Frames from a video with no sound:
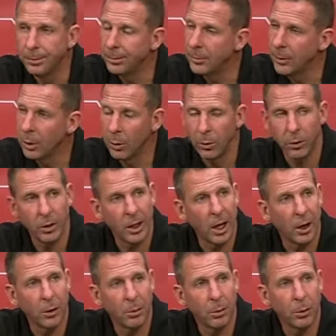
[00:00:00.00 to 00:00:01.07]
week? See
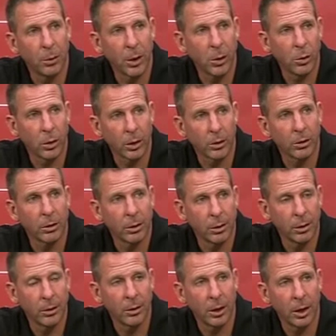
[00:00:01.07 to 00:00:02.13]
how the week works.
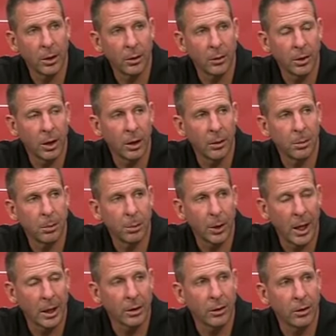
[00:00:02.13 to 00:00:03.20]
See how see how
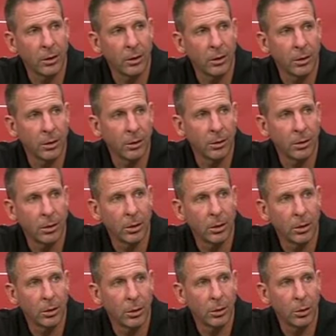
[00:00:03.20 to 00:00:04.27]
practices and
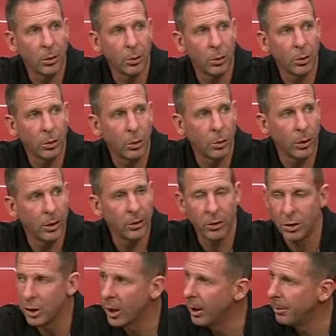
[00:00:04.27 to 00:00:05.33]
who who wins
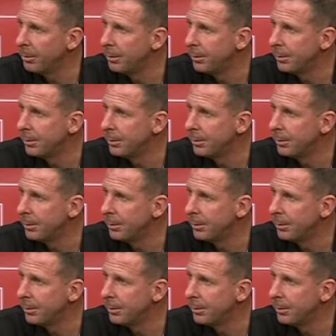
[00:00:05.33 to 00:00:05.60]
the job